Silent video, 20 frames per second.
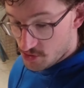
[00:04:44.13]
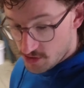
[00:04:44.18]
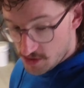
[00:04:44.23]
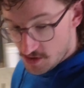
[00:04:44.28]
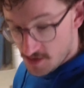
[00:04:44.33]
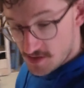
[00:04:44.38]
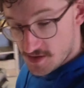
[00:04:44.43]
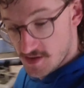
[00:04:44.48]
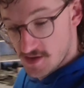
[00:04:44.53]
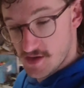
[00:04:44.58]

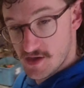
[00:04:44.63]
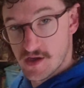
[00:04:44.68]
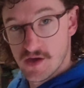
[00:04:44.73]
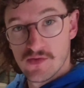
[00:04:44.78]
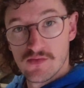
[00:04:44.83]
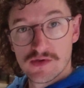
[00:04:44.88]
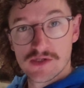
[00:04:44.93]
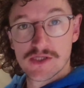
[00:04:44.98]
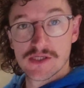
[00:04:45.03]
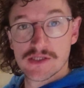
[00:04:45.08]
good,
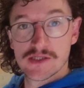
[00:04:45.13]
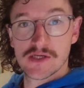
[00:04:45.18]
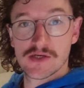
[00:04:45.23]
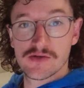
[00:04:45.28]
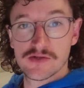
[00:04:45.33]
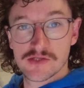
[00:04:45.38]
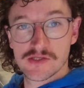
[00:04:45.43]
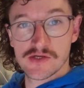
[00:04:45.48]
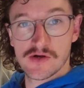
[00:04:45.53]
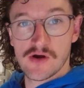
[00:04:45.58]
which is a
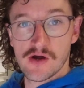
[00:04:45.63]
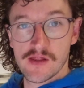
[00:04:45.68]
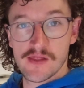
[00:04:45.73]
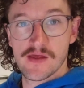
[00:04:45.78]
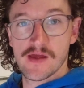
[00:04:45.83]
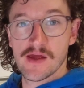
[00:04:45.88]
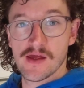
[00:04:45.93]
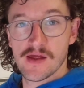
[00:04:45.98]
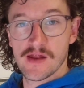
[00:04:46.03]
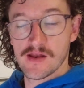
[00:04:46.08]
good
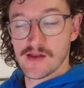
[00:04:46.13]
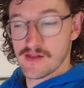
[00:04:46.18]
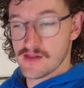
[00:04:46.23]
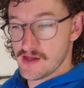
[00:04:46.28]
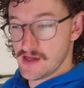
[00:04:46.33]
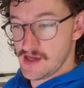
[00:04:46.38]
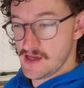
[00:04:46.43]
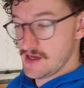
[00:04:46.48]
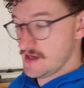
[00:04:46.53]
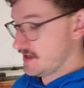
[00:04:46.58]
sign that
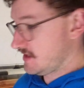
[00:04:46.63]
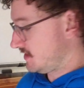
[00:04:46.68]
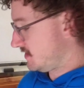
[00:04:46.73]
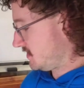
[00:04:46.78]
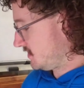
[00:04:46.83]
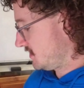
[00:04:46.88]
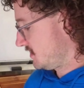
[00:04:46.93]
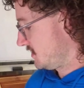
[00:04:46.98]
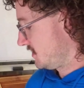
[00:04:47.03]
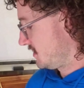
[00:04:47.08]
the
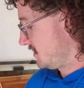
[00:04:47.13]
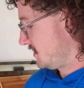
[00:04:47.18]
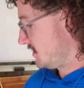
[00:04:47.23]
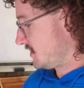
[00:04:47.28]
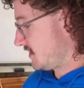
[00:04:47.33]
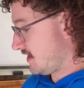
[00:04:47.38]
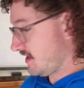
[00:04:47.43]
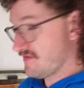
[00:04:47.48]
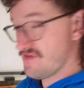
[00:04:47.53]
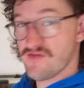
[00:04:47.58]

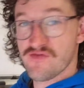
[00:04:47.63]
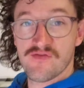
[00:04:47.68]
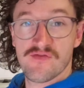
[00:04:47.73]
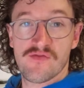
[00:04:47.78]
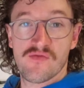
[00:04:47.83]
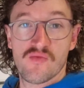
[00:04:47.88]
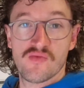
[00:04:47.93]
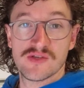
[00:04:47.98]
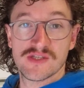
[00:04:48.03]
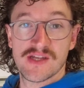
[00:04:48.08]

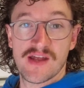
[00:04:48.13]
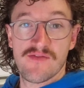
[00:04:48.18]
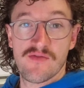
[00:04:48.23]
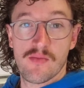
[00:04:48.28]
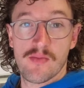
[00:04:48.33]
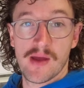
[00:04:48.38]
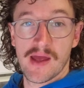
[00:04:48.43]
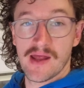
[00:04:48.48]
diff was never